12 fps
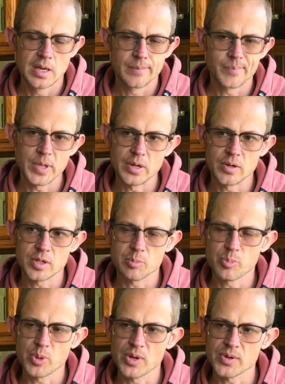
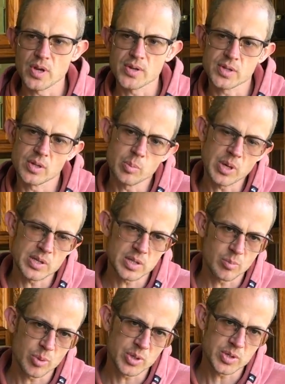It also depends
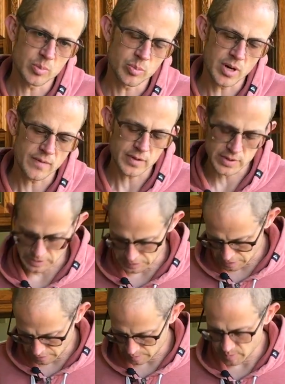on personal preference. I
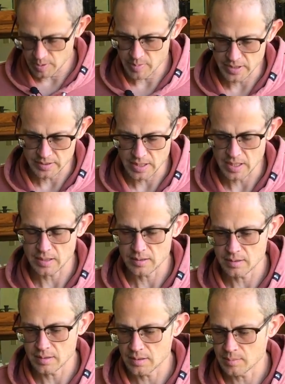talked a bit about that
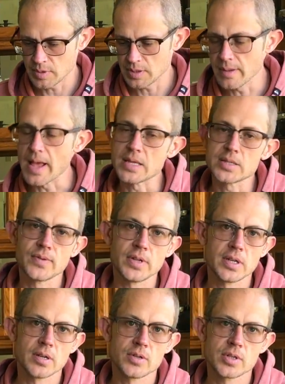in the last
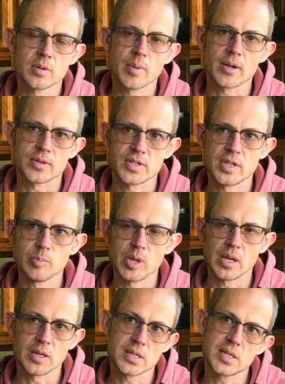video, just about
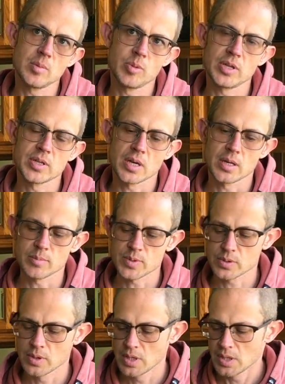steeping and steeping
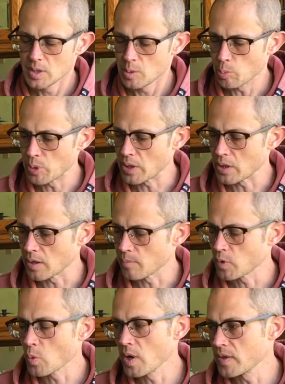times. But
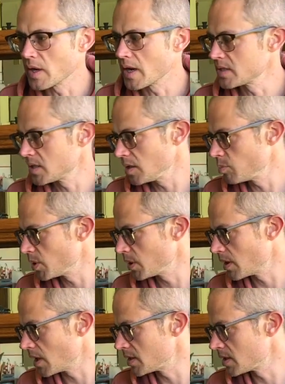the way that I steep it,
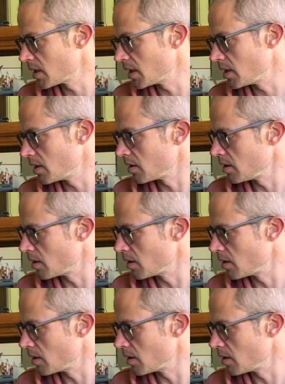I'd say,